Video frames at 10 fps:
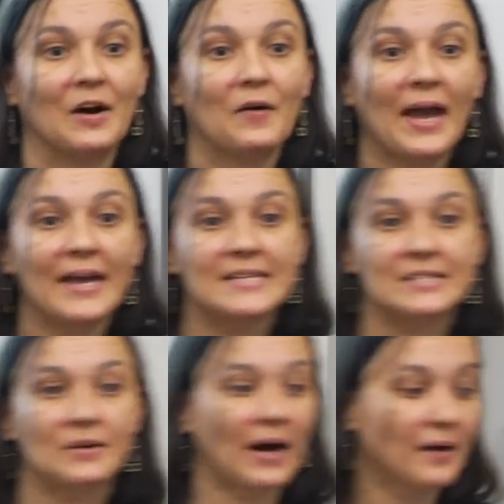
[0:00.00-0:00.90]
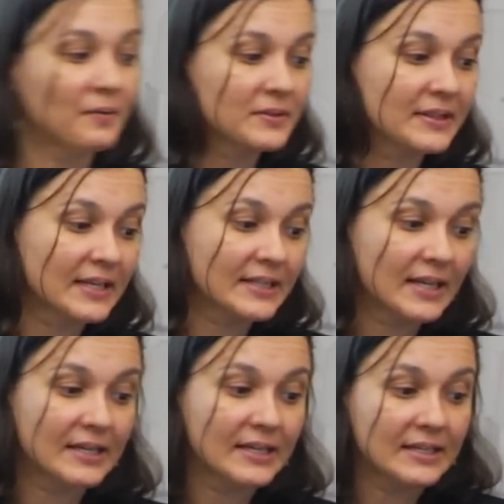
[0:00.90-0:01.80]
Okay, so I will then
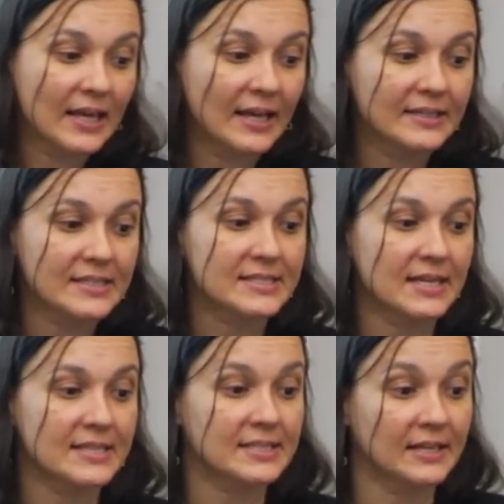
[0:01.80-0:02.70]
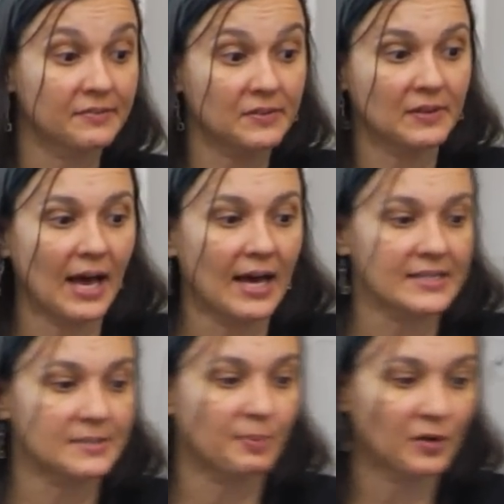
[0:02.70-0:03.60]
get in and discuss kind of the
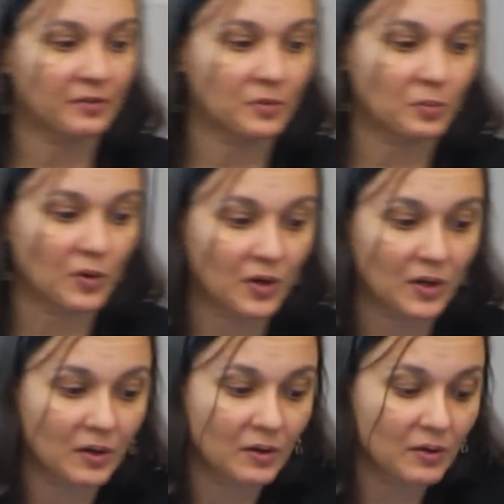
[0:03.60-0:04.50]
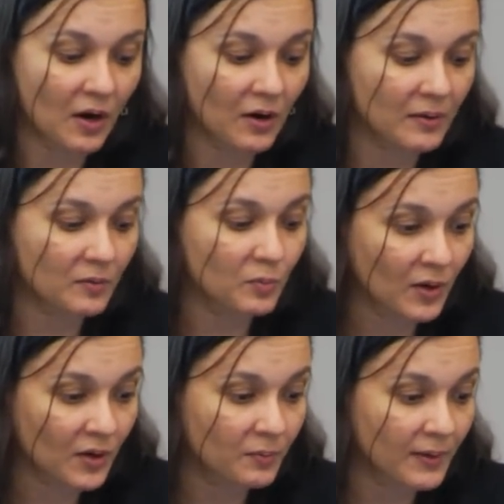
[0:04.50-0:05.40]
last part of the our
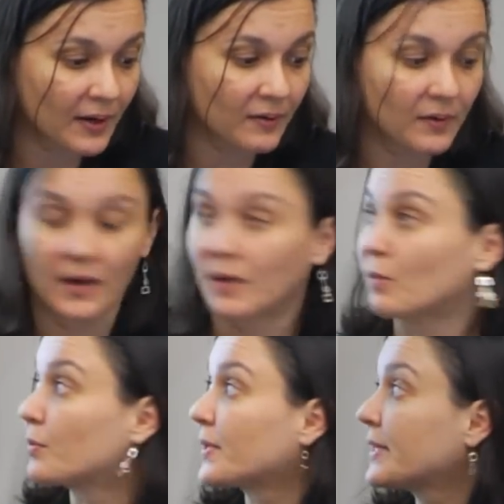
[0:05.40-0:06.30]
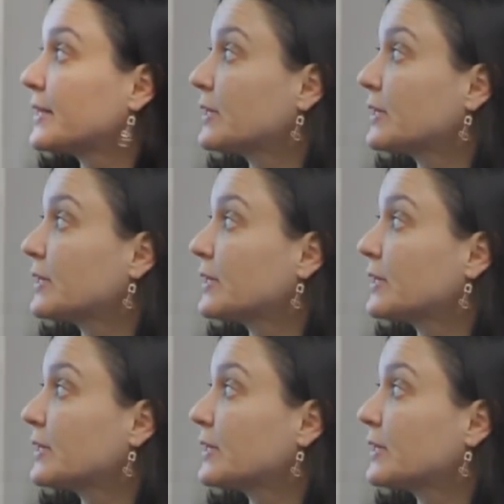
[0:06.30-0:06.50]
work where we're really